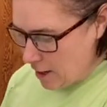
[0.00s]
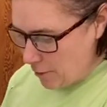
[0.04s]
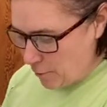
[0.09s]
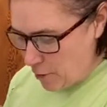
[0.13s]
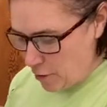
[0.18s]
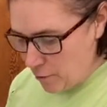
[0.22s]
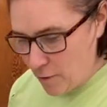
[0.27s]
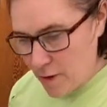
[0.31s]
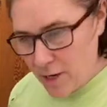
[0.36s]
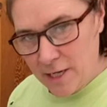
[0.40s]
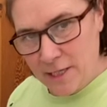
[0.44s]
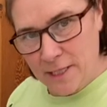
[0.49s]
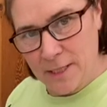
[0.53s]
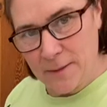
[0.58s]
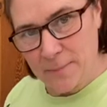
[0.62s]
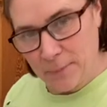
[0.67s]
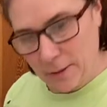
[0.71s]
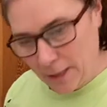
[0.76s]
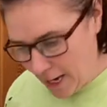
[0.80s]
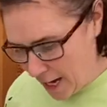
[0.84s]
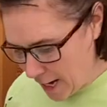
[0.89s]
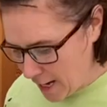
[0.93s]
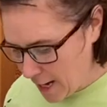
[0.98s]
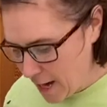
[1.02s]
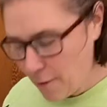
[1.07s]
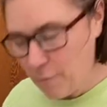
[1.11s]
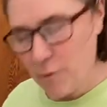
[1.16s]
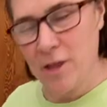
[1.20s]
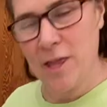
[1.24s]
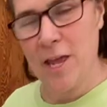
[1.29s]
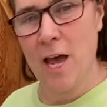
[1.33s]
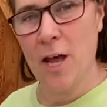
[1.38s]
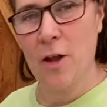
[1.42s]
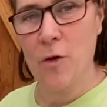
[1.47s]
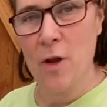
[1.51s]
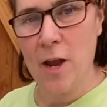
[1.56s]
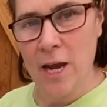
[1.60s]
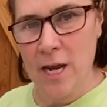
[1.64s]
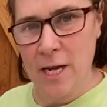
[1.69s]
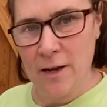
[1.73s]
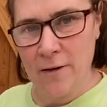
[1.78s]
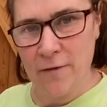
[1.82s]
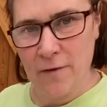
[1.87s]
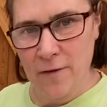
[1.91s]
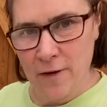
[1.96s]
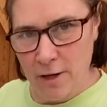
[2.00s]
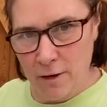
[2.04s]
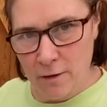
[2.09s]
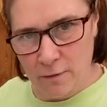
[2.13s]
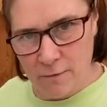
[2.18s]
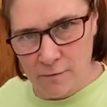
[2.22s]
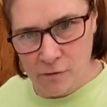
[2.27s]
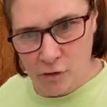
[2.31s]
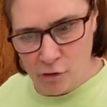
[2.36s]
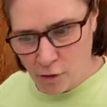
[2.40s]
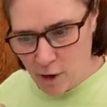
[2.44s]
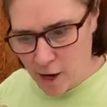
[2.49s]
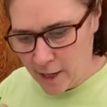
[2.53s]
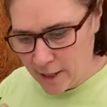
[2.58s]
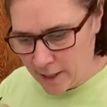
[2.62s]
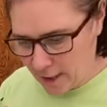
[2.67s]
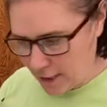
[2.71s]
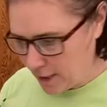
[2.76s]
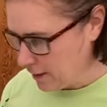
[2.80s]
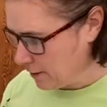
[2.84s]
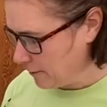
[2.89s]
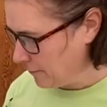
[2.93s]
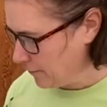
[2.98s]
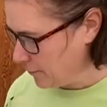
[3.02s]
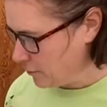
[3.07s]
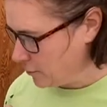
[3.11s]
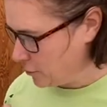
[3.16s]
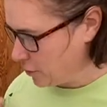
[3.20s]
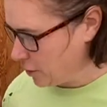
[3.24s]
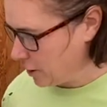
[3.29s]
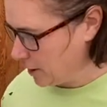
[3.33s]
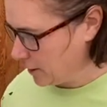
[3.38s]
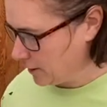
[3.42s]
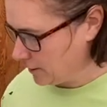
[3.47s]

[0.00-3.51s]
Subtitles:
we're ready to plant without any fear of drowning it in the future.